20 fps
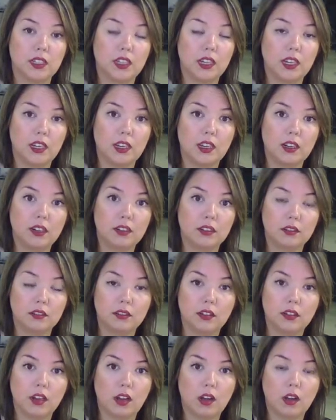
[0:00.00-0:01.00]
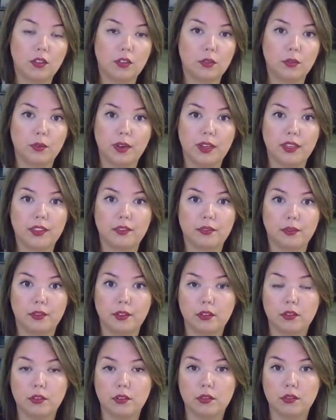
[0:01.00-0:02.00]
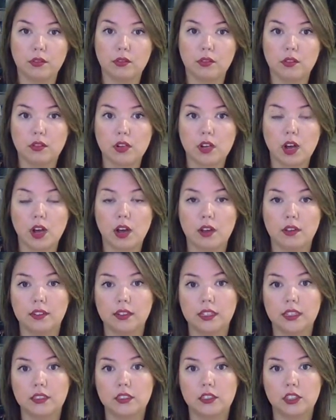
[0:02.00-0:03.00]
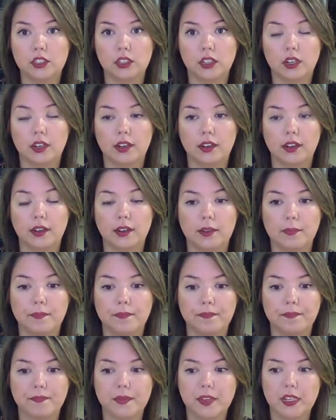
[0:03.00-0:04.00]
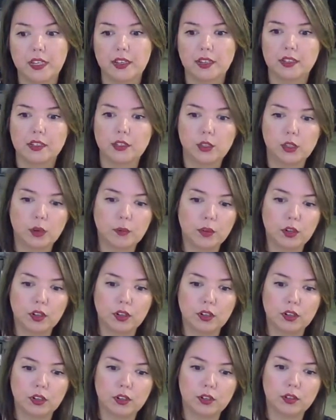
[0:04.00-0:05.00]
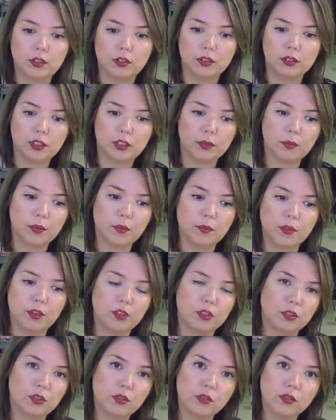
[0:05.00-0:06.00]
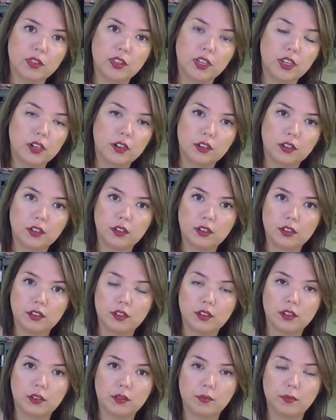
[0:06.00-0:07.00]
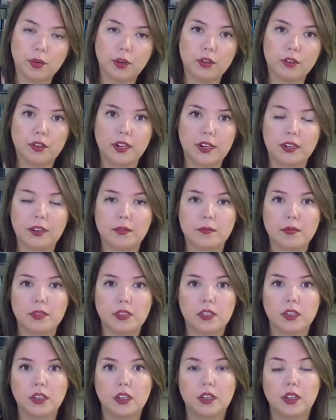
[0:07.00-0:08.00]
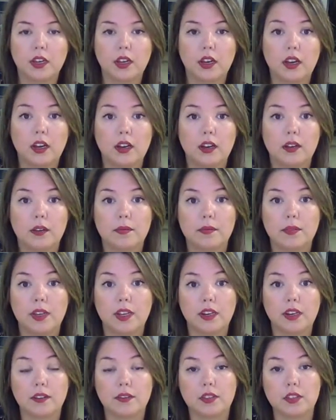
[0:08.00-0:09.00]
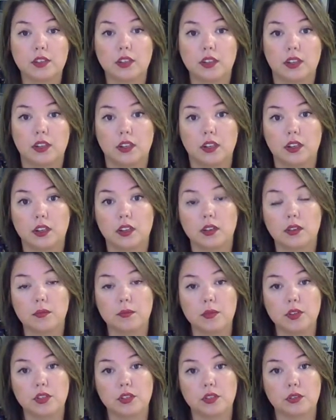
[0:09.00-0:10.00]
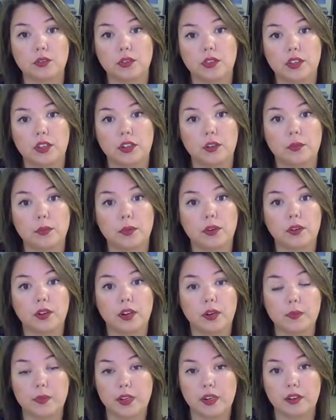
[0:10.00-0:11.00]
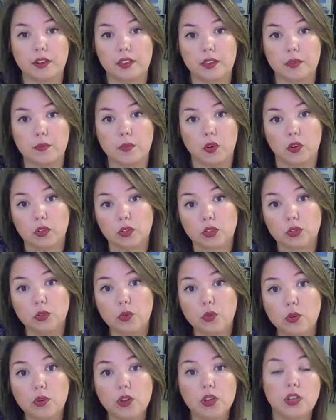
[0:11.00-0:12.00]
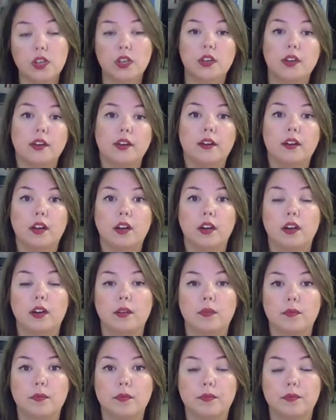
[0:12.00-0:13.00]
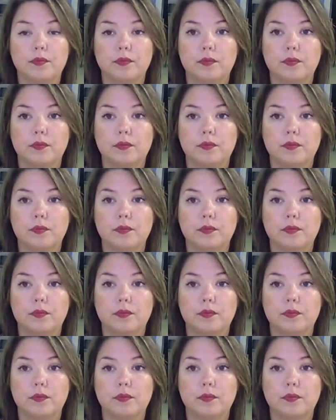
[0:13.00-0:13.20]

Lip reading: a kid, all the way through college, summer musical theater programs. And I've started a musical theater program here at the middle school. I've